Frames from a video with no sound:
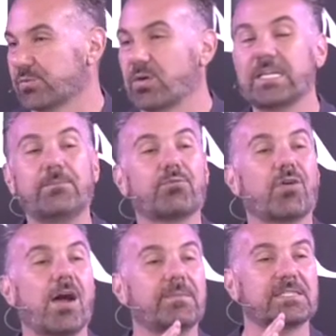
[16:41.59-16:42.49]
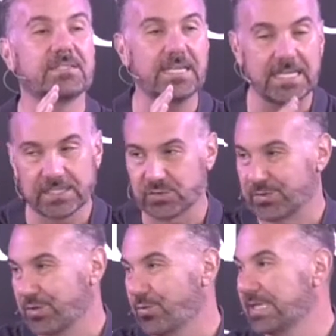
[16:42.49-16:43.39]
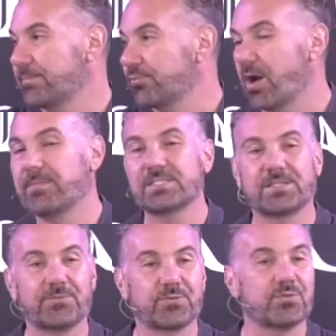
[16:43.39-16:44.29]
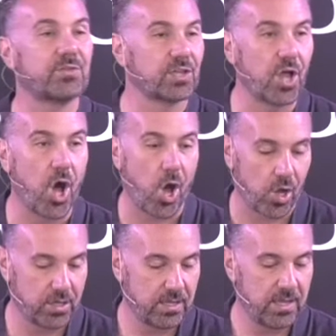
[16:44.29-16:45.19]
what he promised Israel, what he promised them through the law.